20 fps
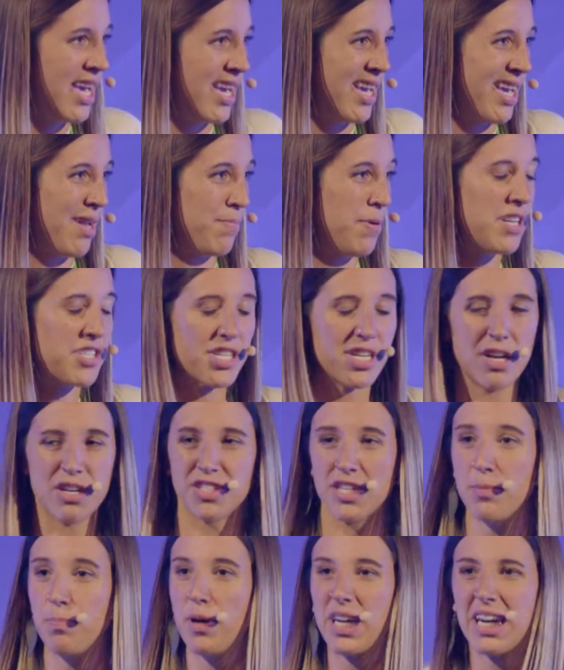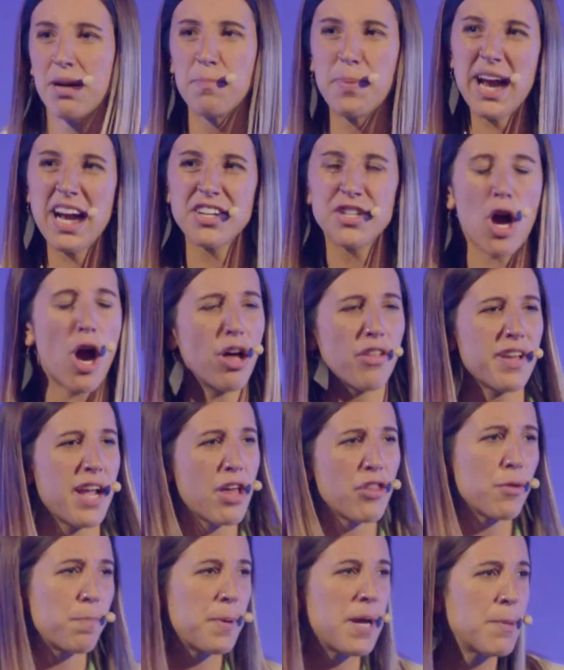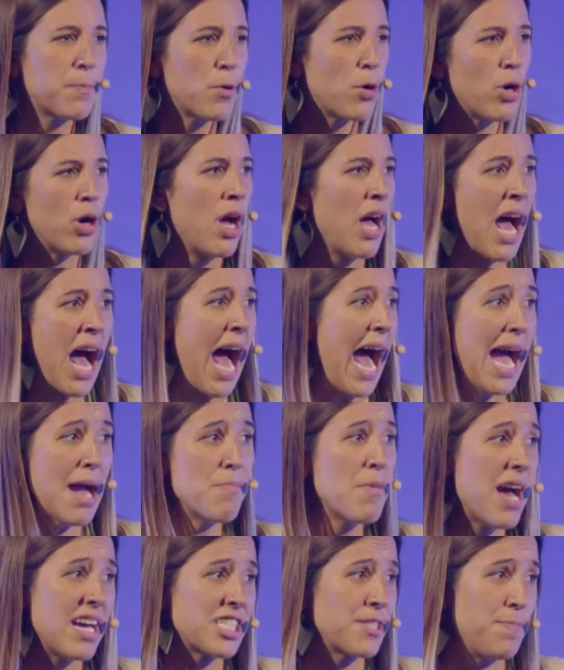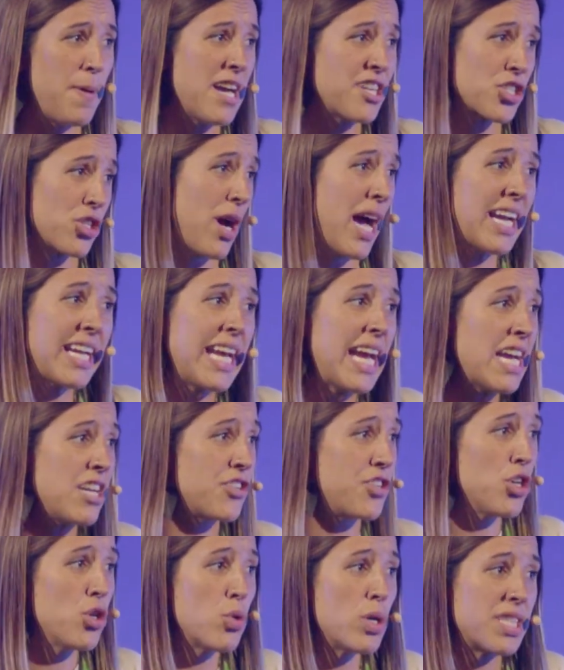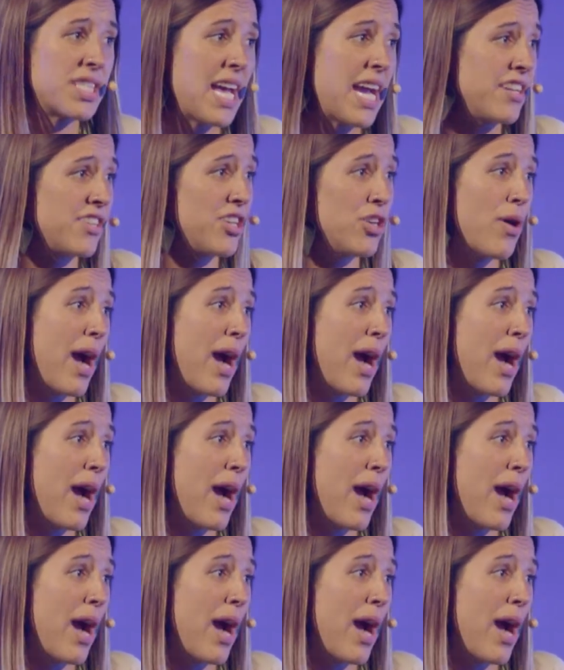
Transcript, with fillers: And Punchinello said, But compared to all the other people, I'm not special. I can't do what they do.